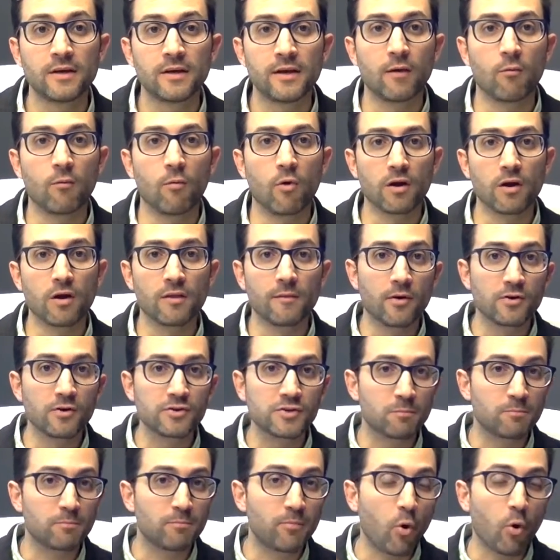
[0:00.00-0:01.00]
And one of the most
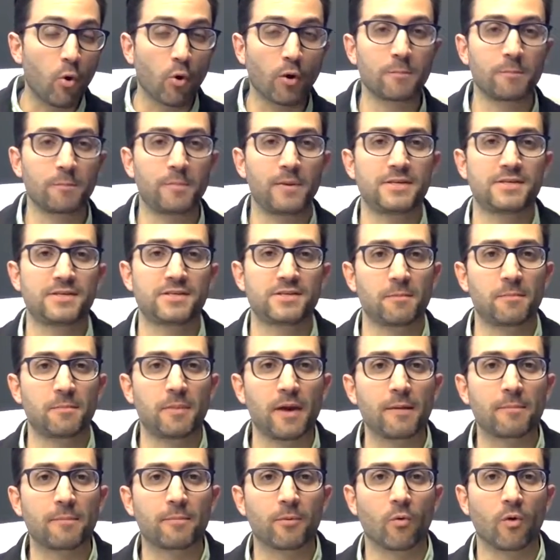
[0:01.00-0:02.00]
important pieces of
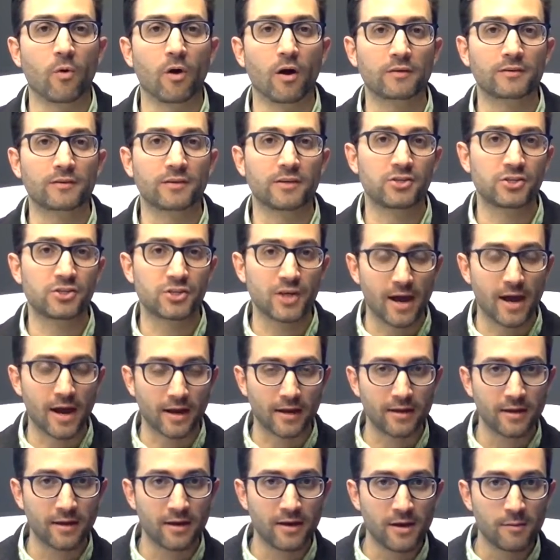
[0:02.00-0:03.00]
paperwork to
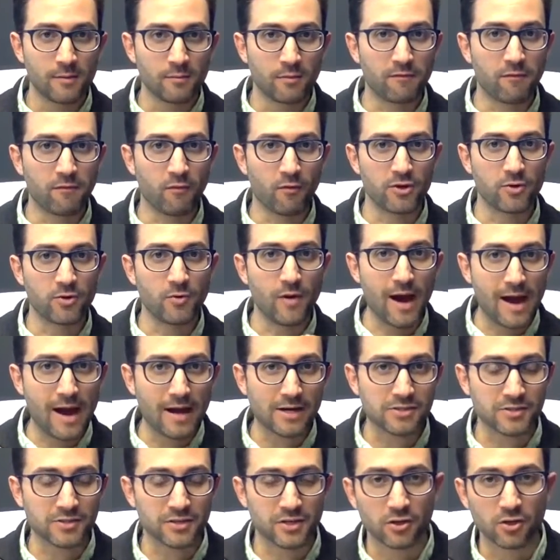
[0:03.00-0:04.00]
check before you
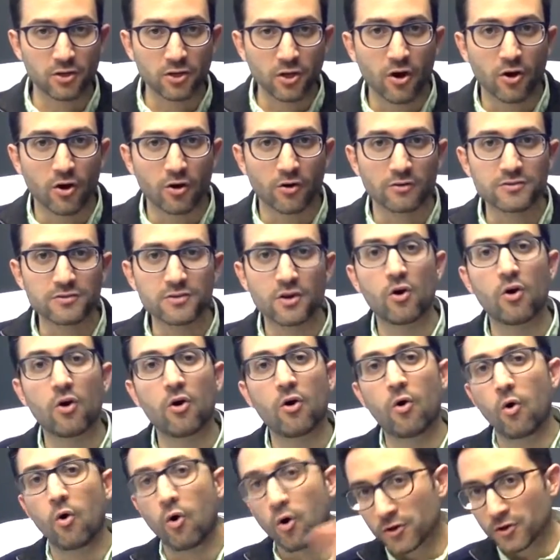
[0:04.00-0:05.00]
actually close
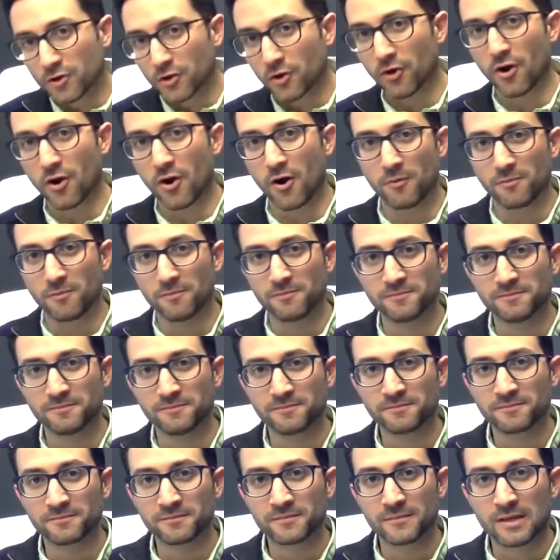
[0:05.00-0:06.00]
on your home.
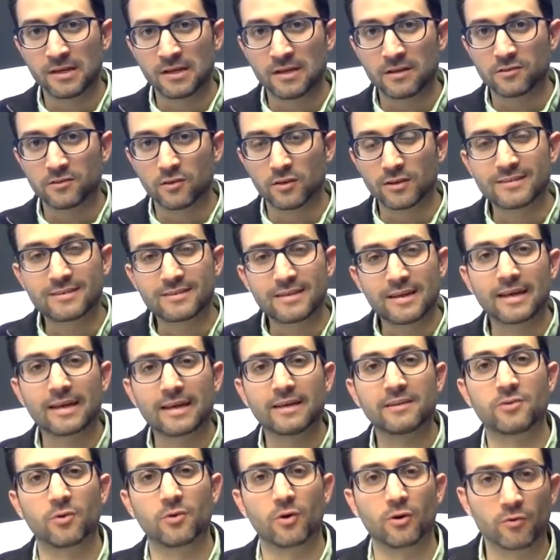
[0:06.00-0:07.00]
So let's dig
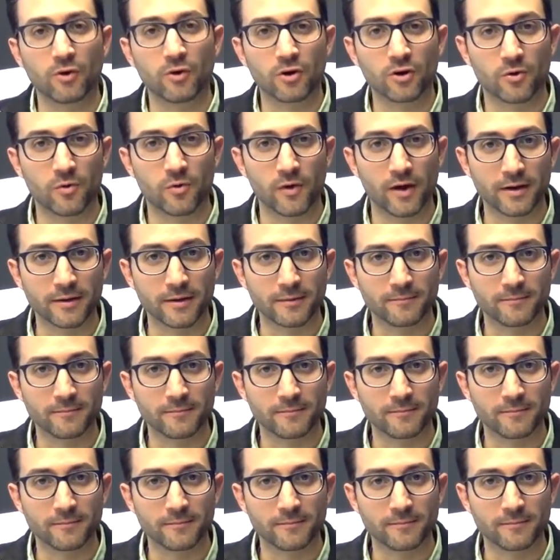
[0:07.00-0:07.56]
into it real quick.